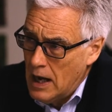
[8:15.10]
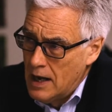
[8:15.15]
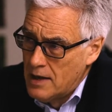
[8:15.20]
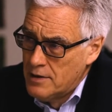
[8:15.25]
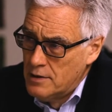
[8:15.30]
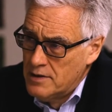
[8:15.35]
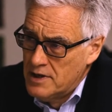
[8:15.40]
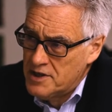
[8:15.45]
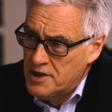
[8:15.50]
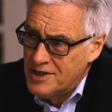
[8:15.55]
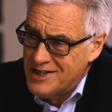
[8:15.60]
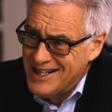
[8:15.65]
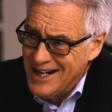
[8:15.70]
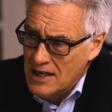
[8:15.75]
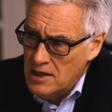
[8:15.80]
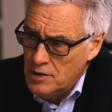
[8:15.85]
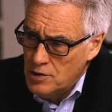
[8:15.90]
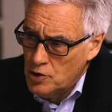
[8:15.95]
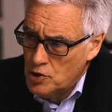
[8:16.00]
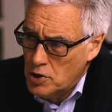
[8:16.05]
And there is
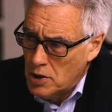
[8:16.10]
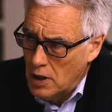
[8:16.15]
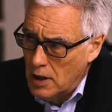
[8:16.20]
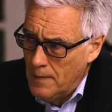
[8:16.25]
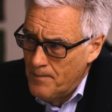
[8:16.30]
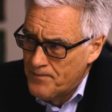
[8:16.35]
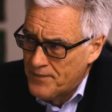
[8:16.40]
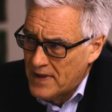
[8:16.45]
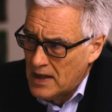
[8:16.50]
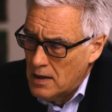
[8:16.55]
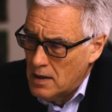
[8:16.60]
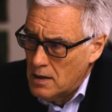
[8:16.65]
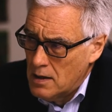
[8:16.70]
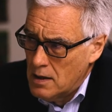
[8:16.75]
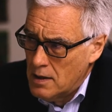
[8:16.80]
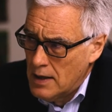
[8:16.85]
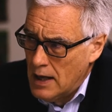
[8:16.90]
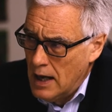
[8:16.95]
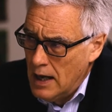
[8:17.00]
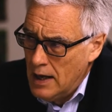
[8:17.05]
danger
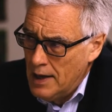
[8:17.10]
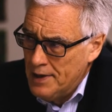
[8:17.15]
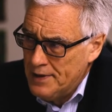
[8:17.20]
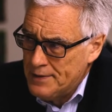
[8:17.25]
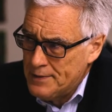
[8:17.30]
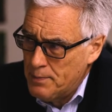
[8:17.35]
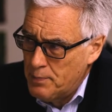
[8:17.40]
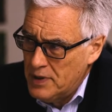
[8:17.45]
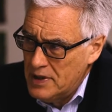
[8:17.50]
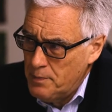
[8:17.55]
that